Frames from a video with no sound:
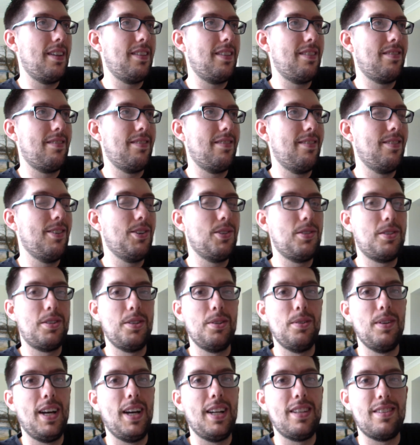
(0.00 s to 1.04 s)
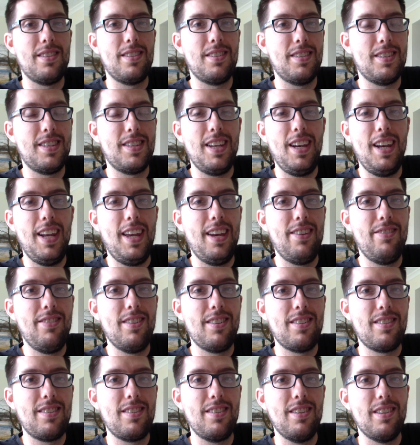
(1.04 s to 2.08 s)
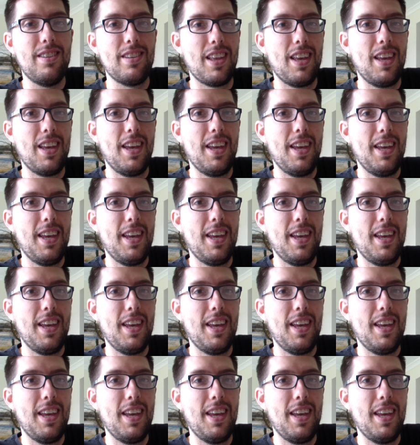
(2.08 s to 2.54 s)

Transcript: and those two lads are just hilarious, so